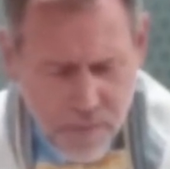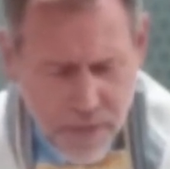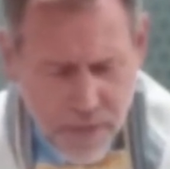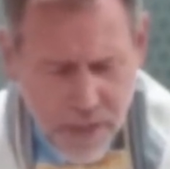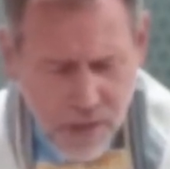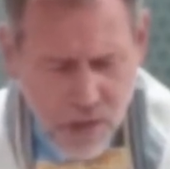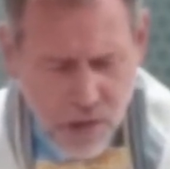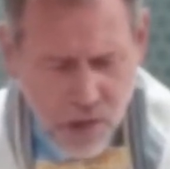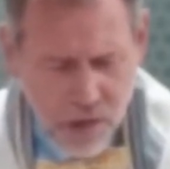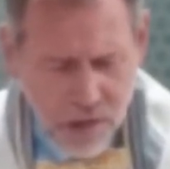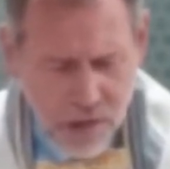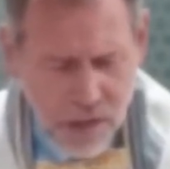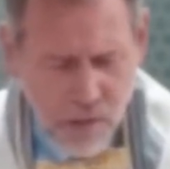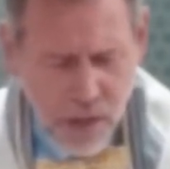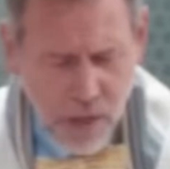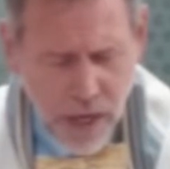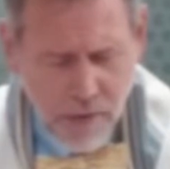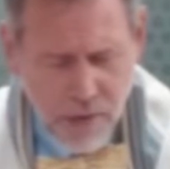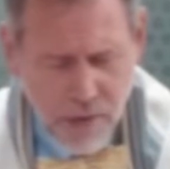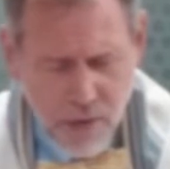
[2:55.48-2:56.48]
And certainly when
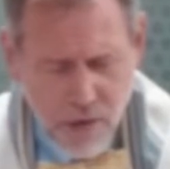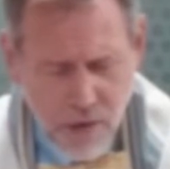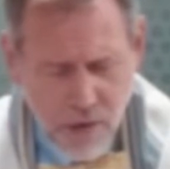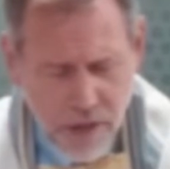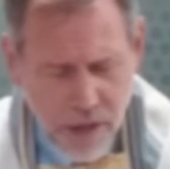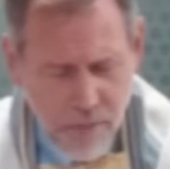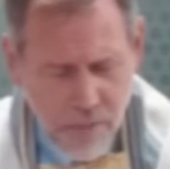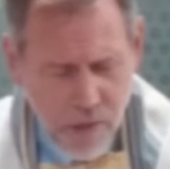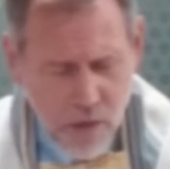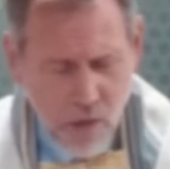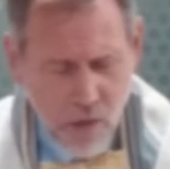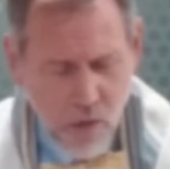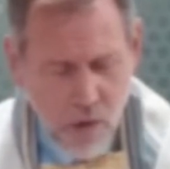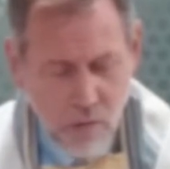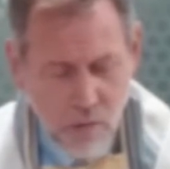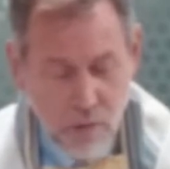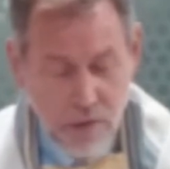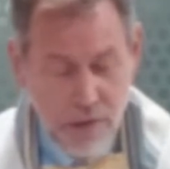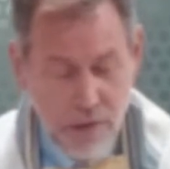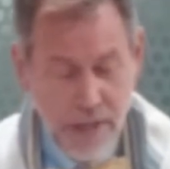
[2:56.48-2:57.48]
I was growing up, the
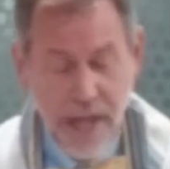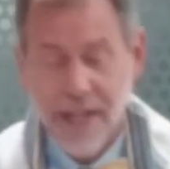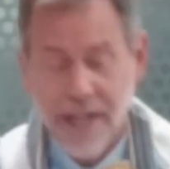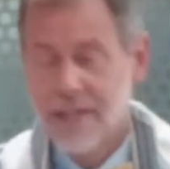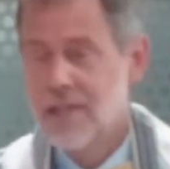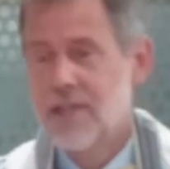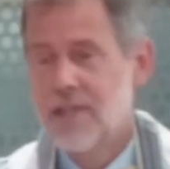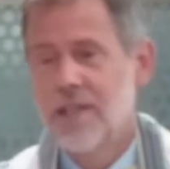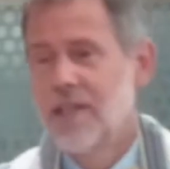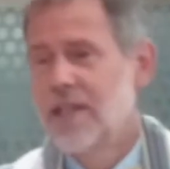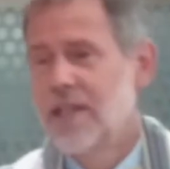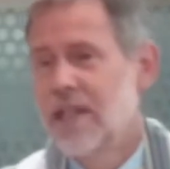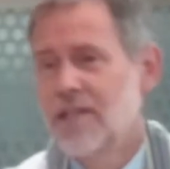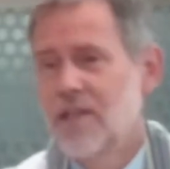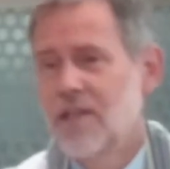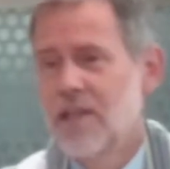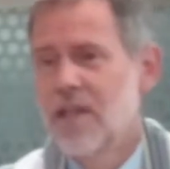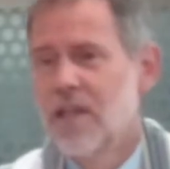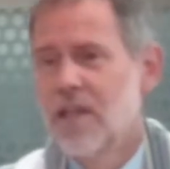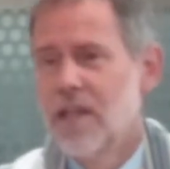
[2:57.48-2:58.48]
court was not seen as
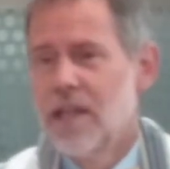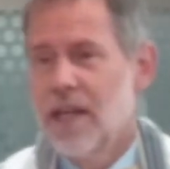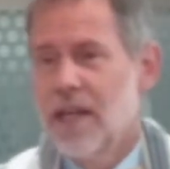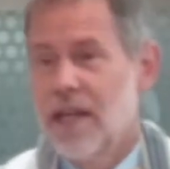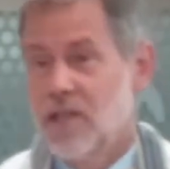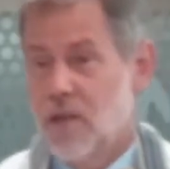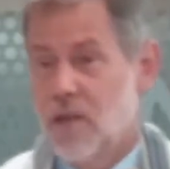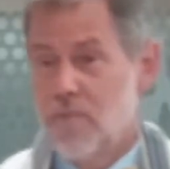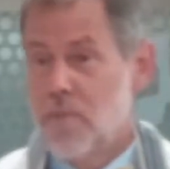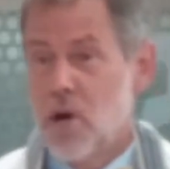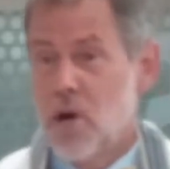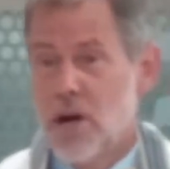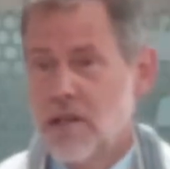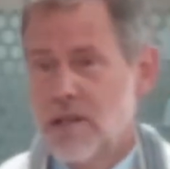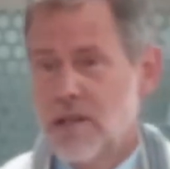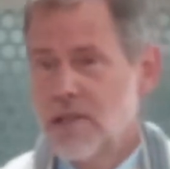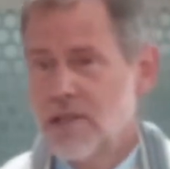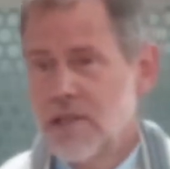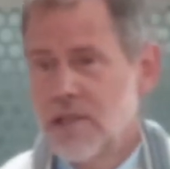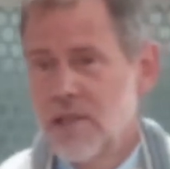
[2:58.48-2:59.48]
a
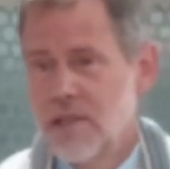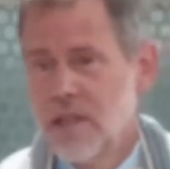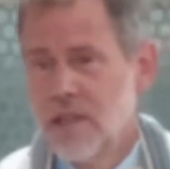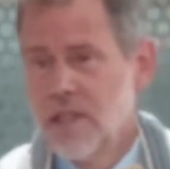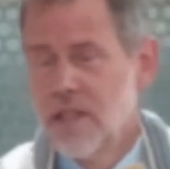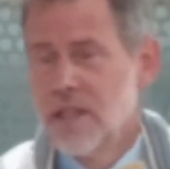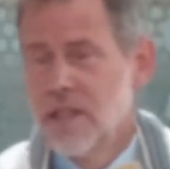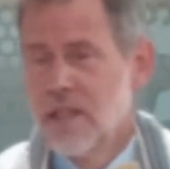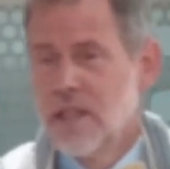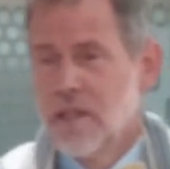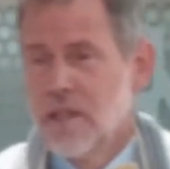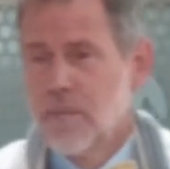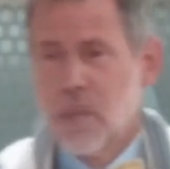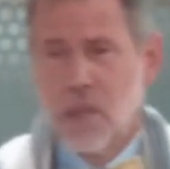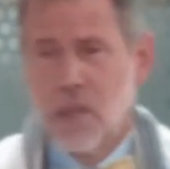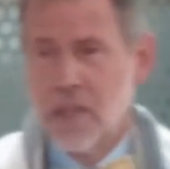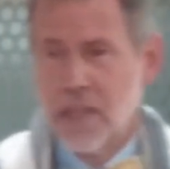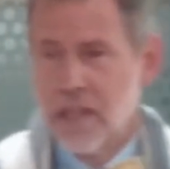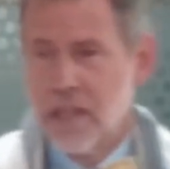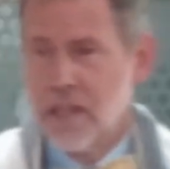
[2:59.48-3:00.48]
partisan,
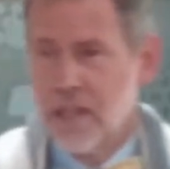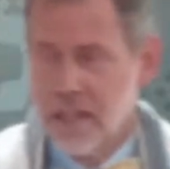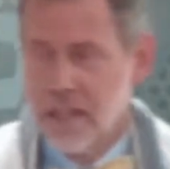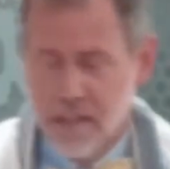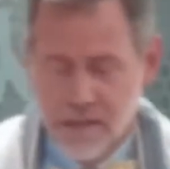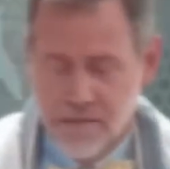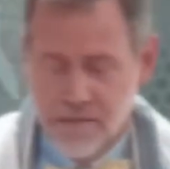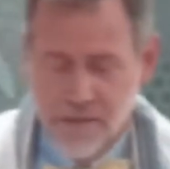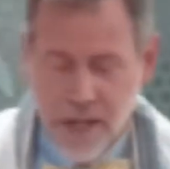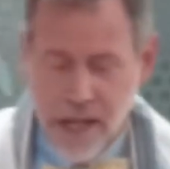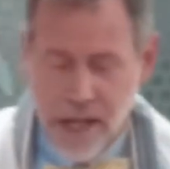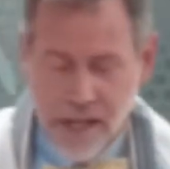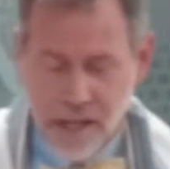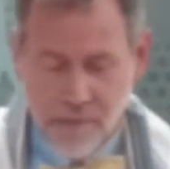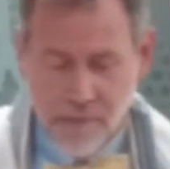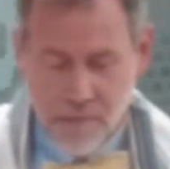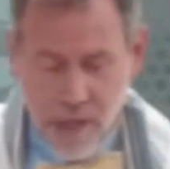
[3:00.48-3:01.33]
politically divided